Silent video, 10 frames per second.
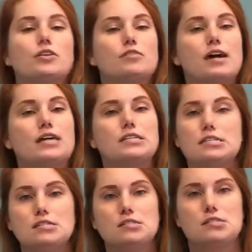their
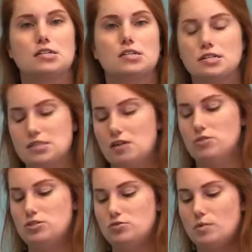vaccine series that
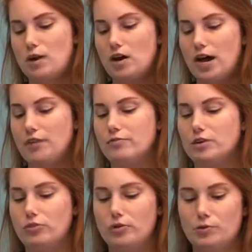we do about every
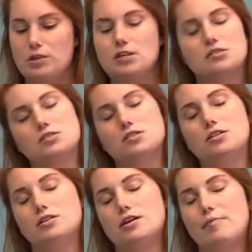3 weeks until
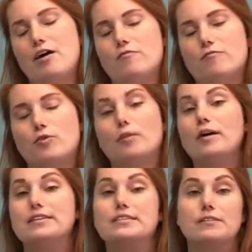they're about 4
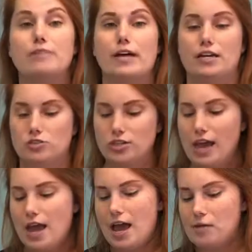months of age.
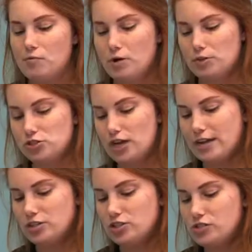And what we're
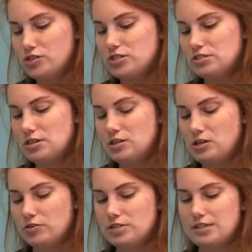trying to do is,
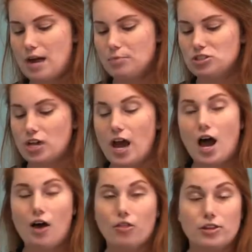establish a
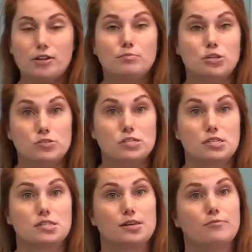healthy immune
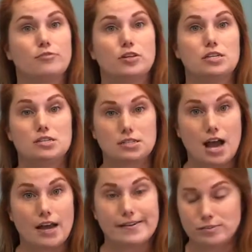system for these
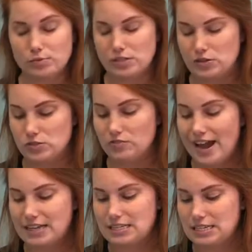guys with those
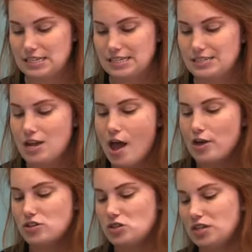vaccines
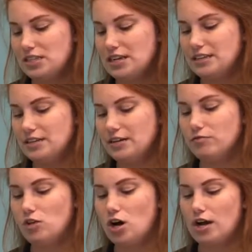so that they live
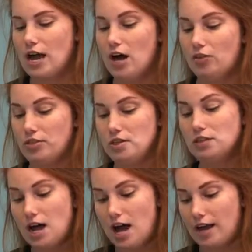long, healthy
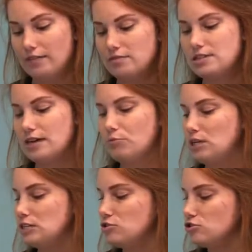lives. And we
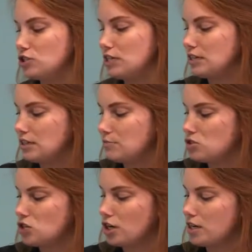usually get them
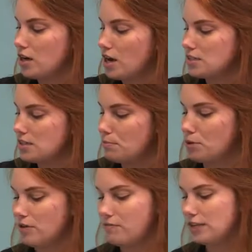started on some
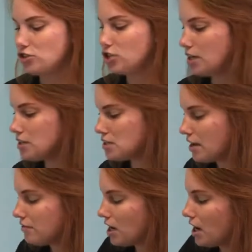preventions.
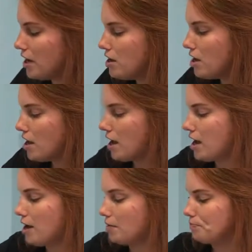I've got
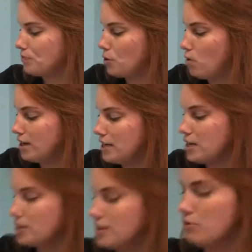one
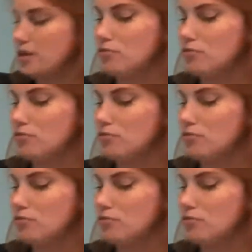here that we